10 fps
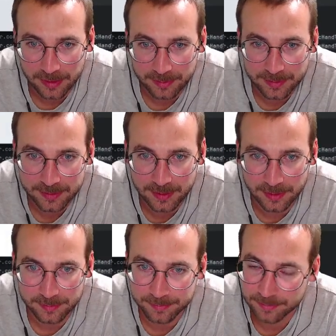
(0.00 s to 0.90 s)

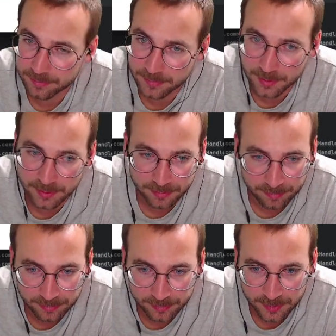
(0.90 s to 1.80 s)
Still,
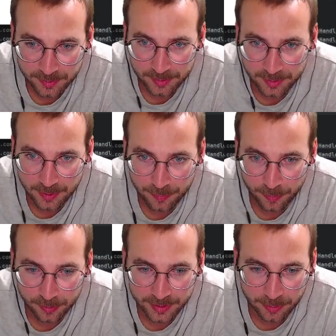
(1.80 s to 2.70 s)

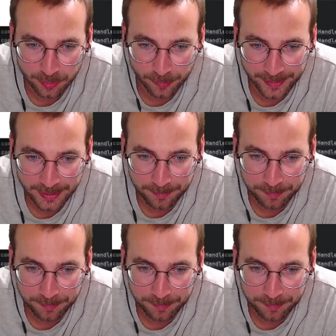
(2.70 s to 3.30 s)
default hero name